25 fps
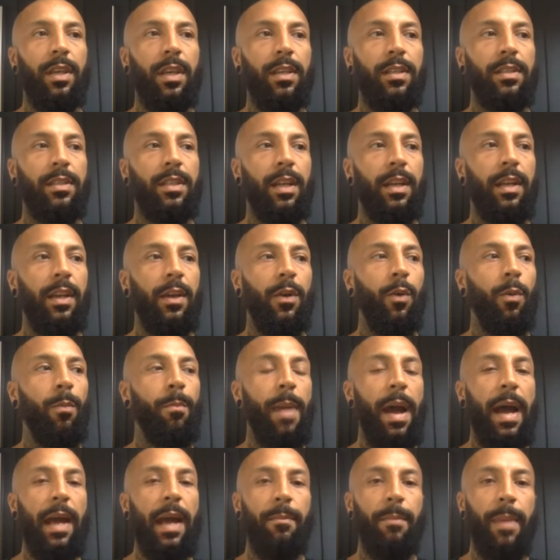it's the little
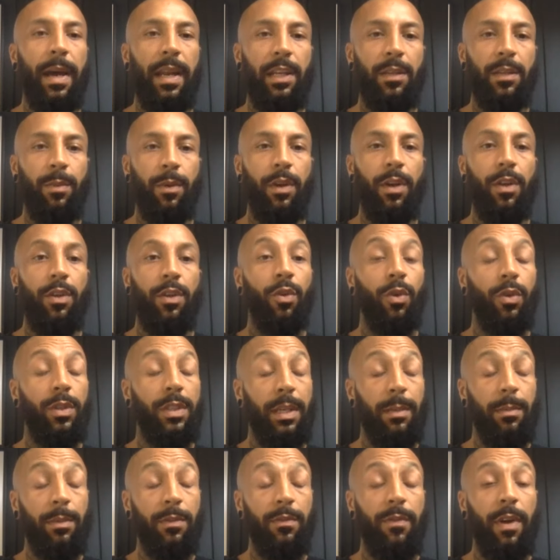man management, and your
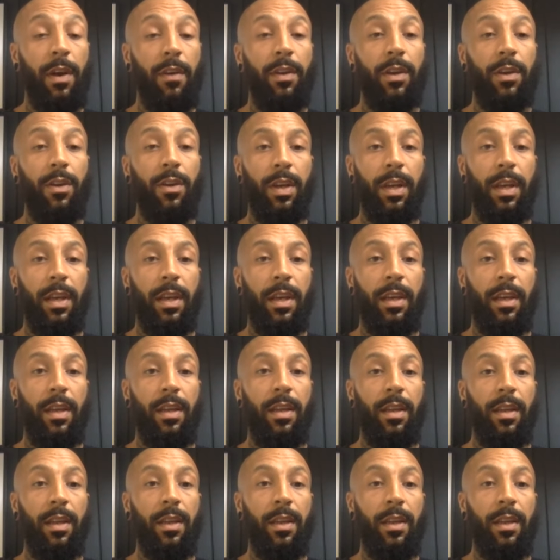team's very good at it.